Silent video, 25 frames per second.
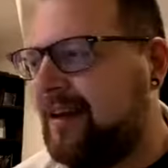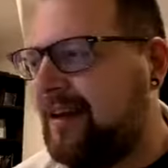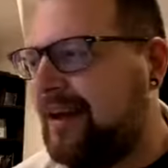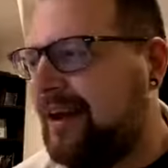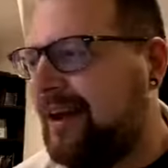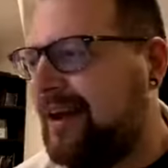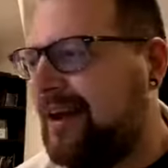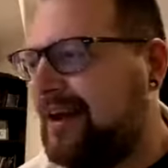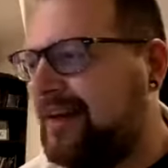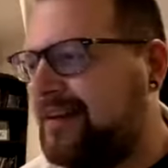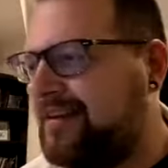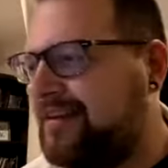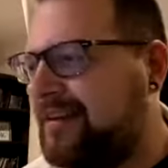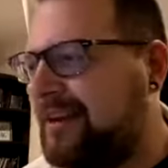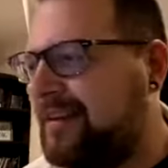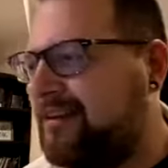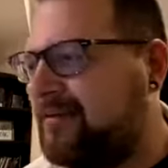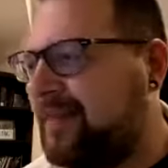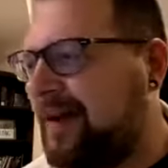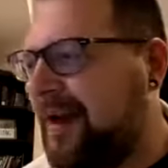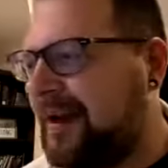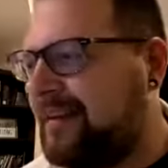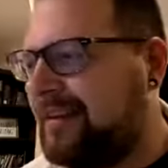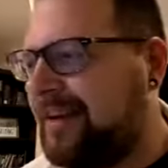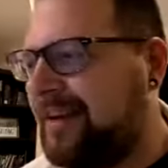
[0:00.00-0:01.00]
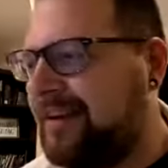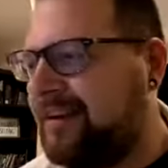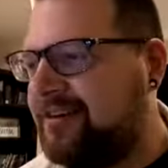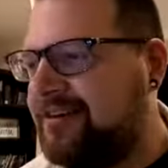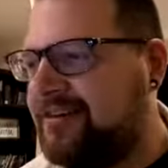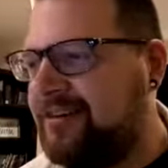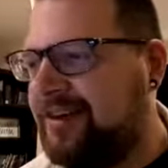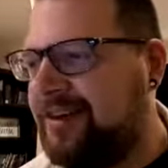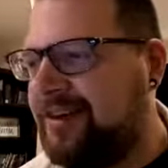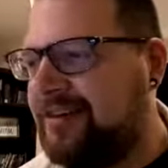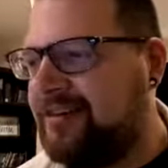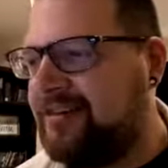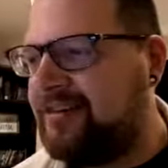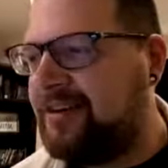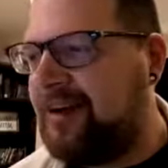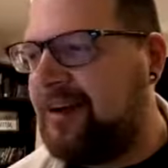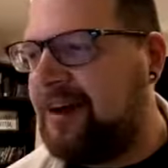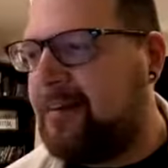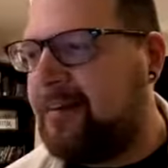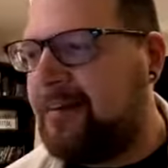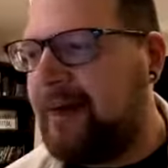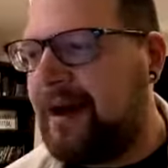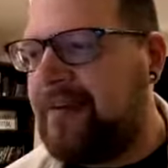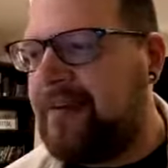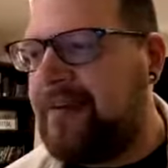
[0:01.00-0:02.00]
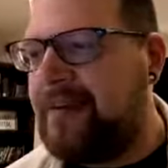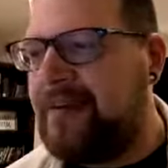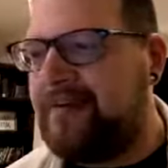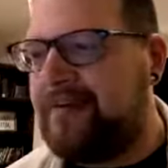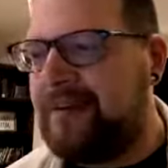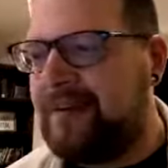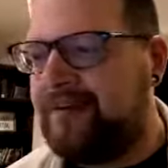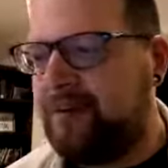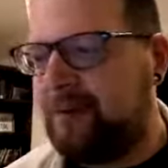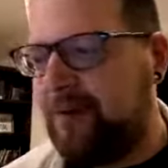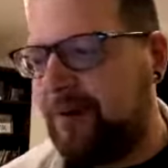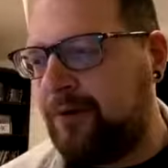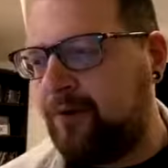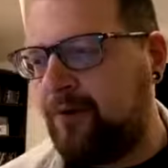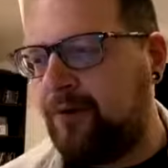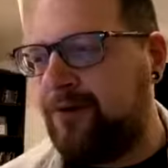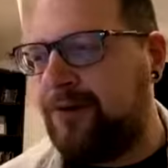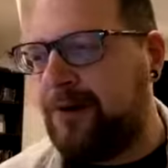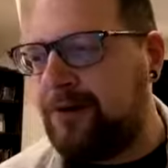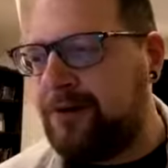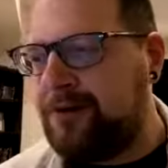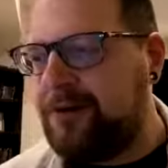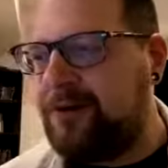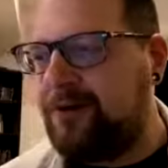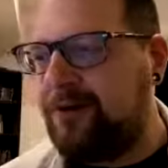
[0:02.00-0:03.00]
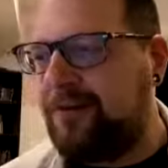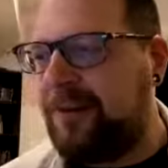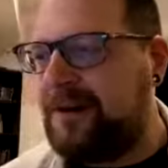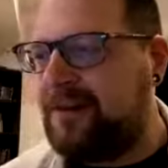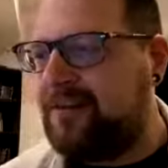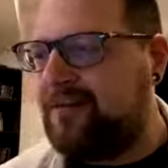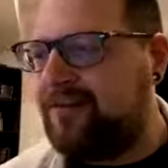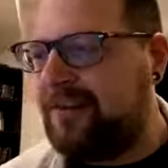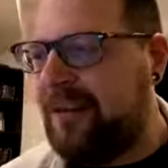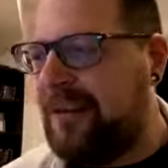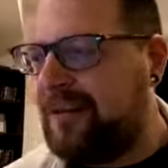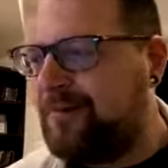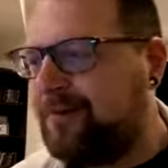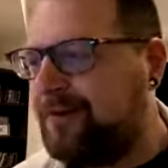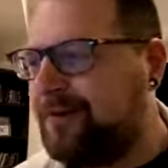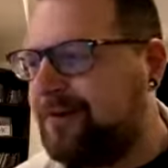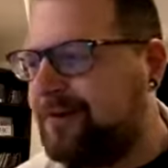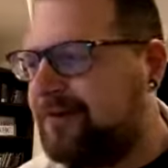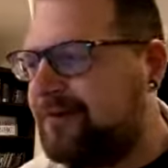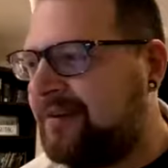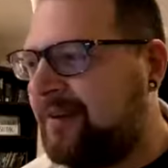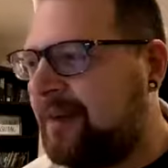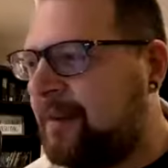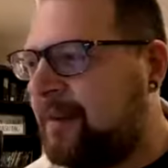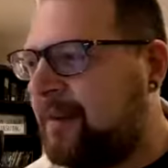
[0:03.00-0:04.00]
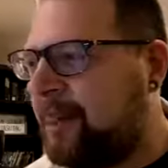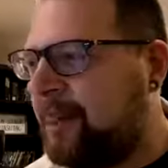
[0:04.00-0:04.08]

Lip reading: It says back there, it says, by this, everyone will know that you are my disciples